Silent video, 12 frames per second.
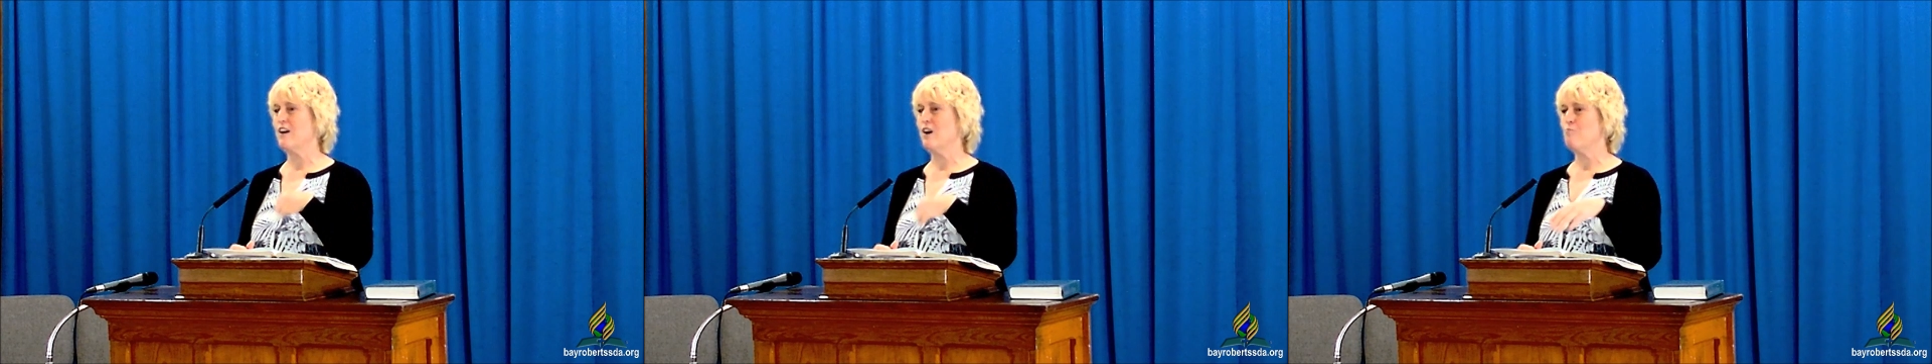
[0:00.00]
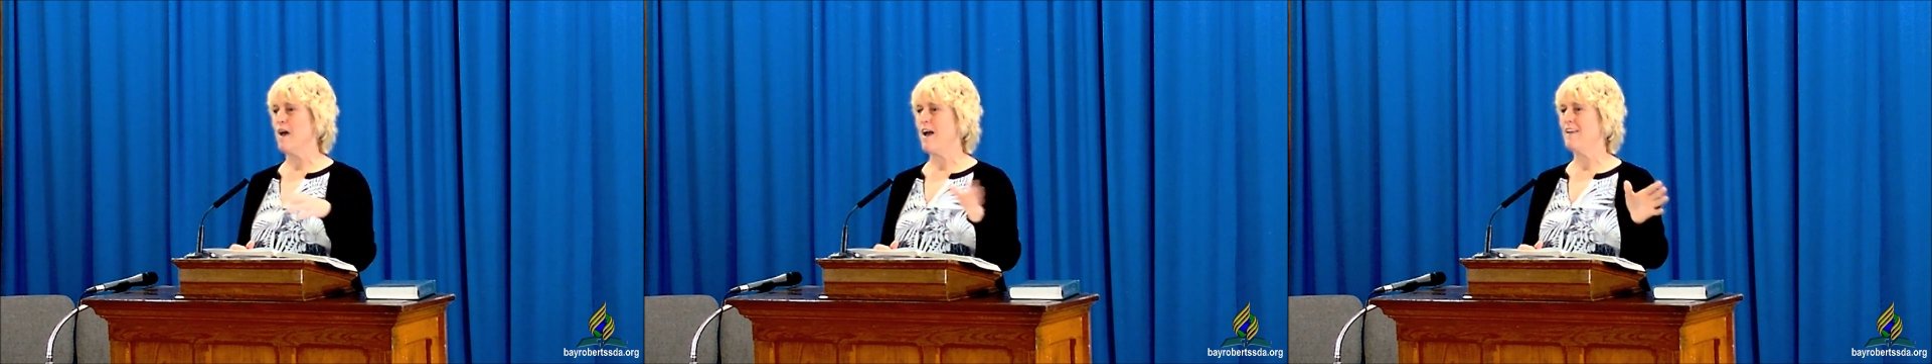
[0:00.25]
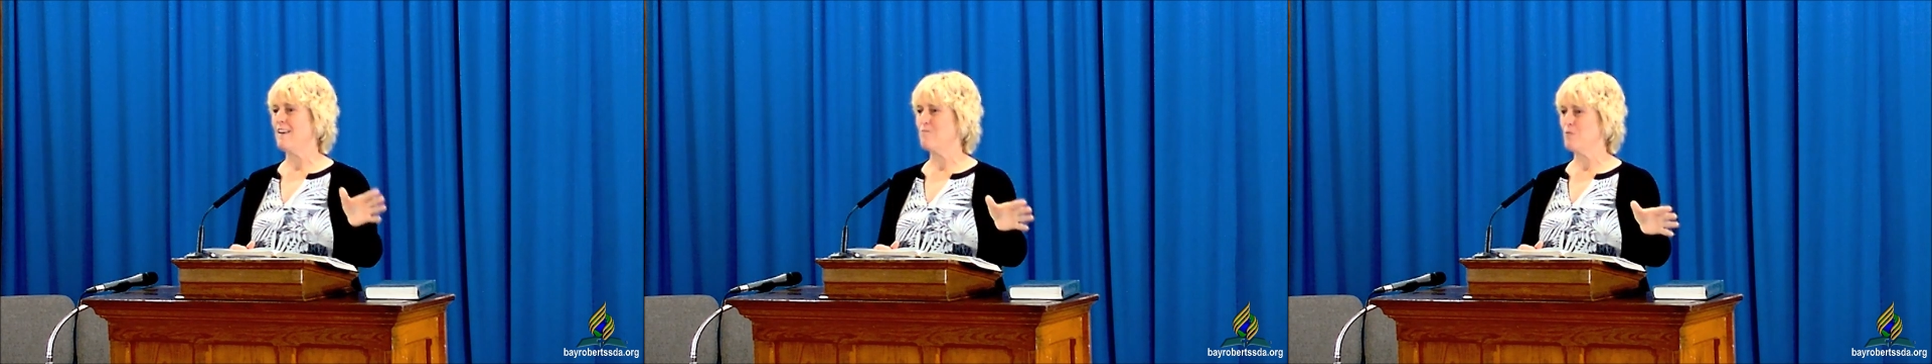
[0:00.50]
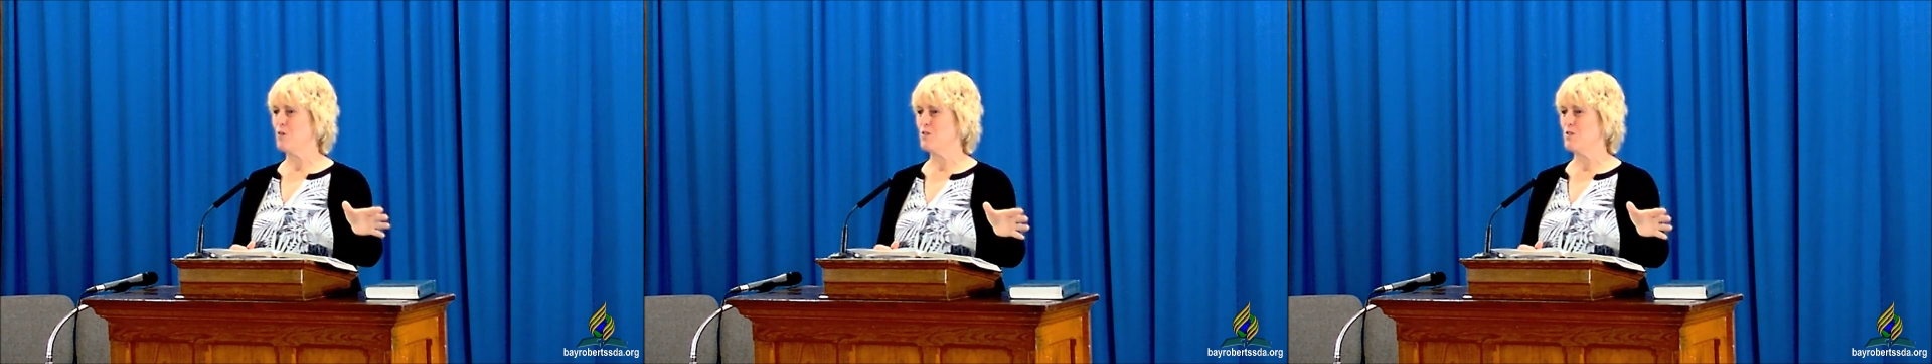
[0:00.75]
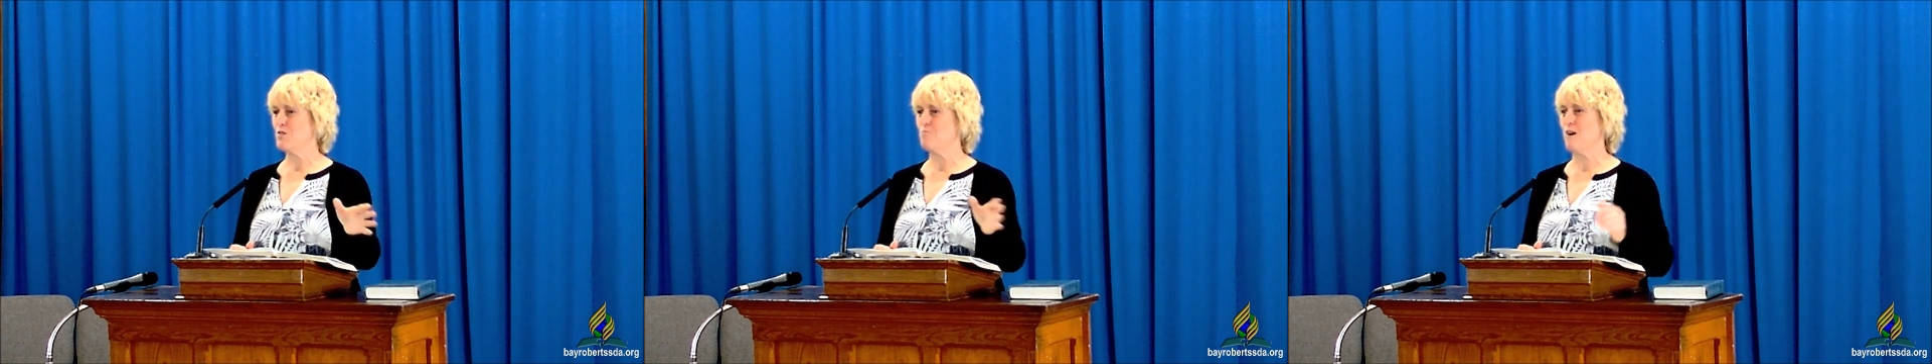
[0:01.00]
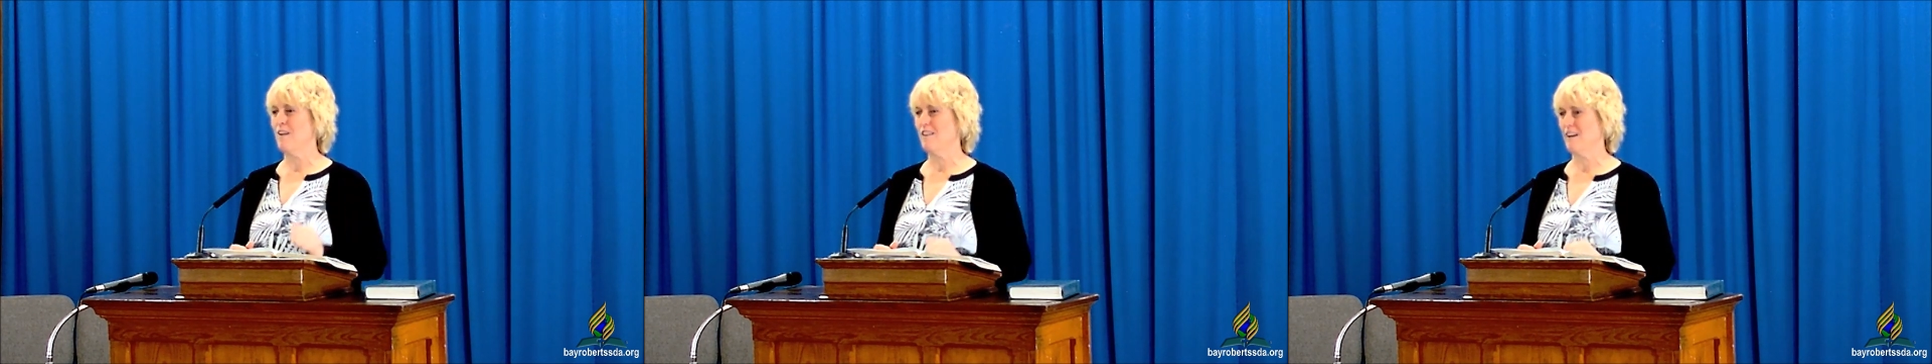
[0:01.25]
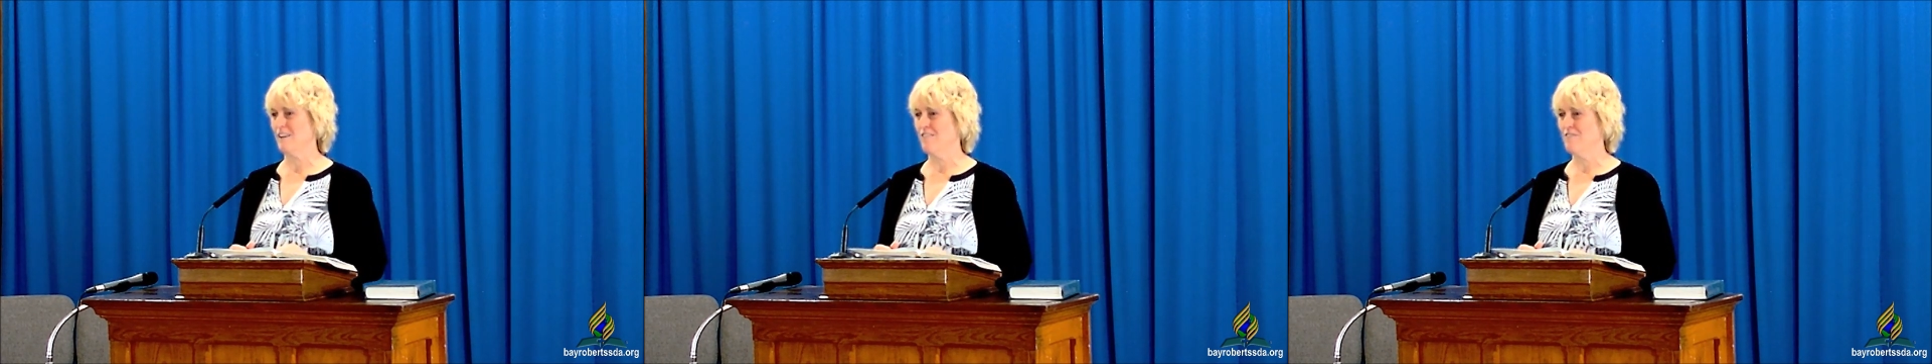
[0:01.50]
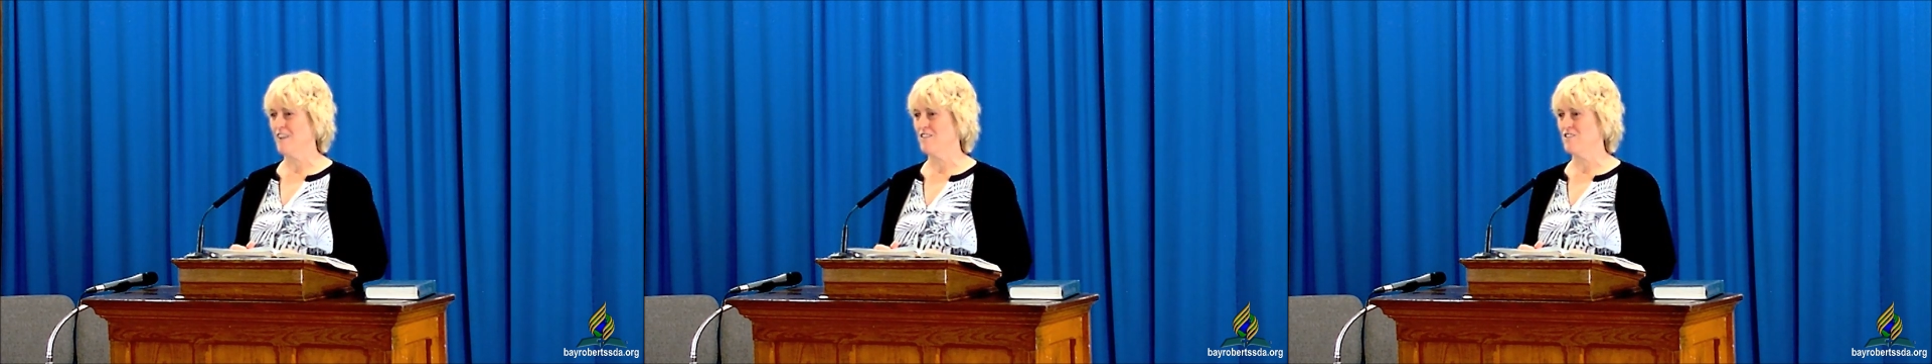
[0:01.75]
come back, it puts a smile on
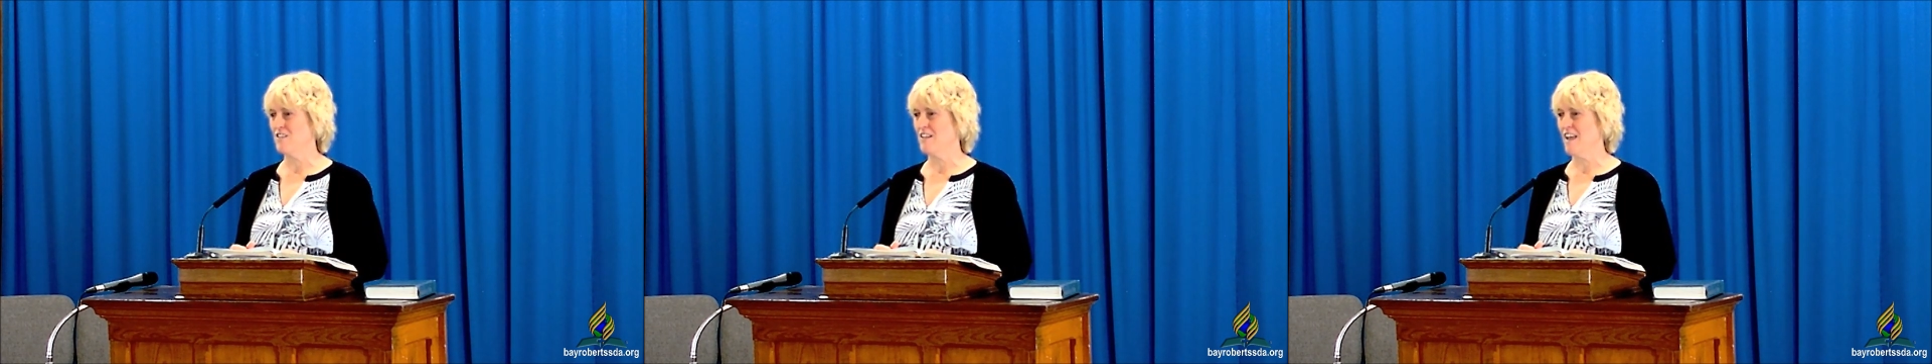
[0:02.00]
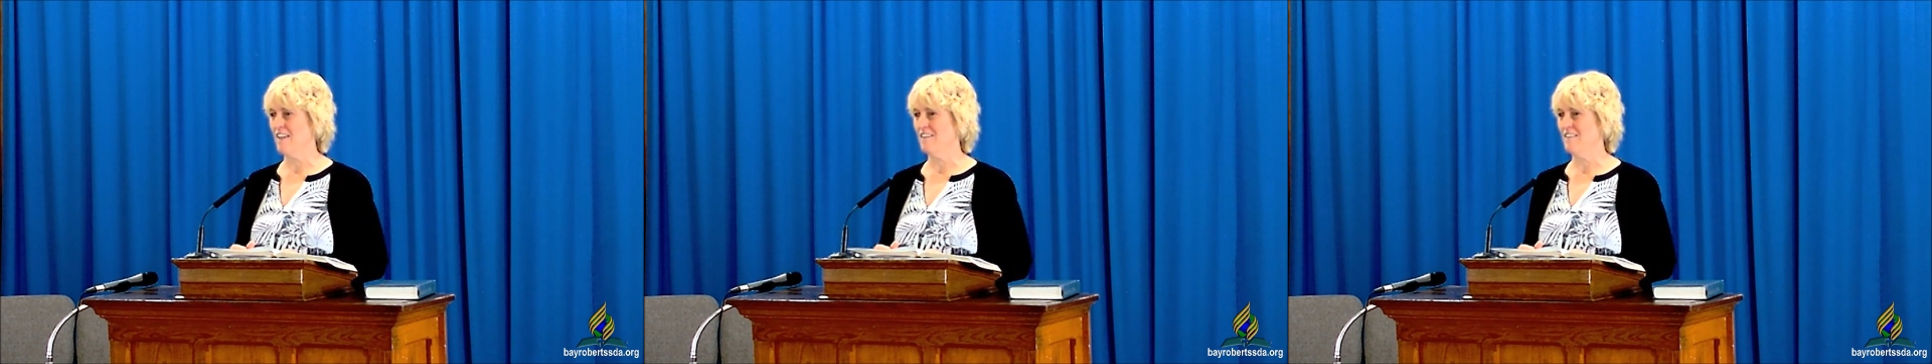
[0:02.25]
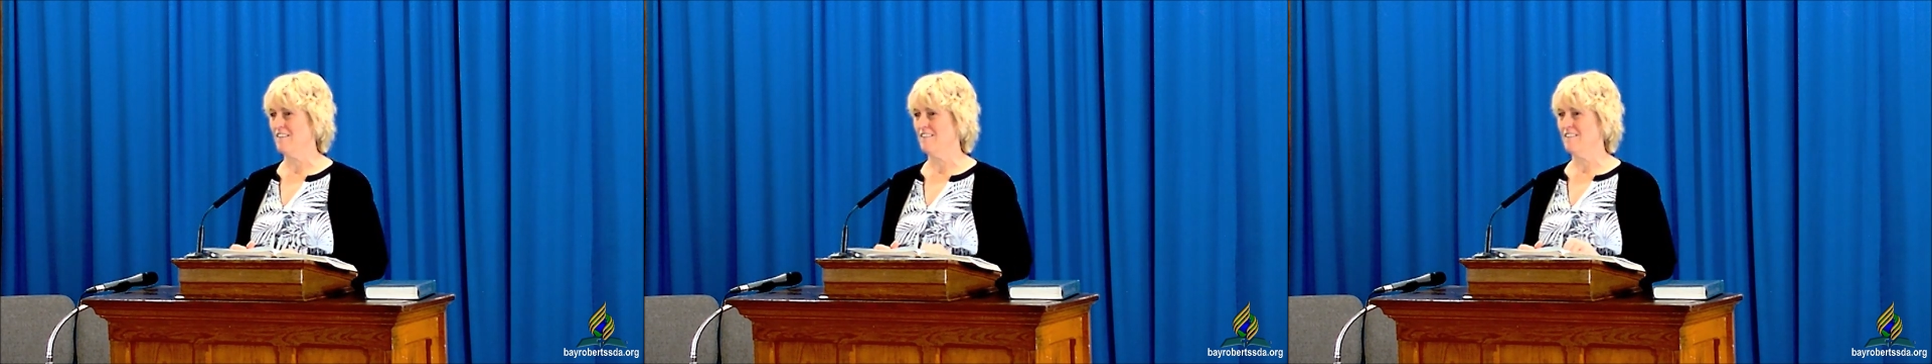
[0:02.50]
our face again.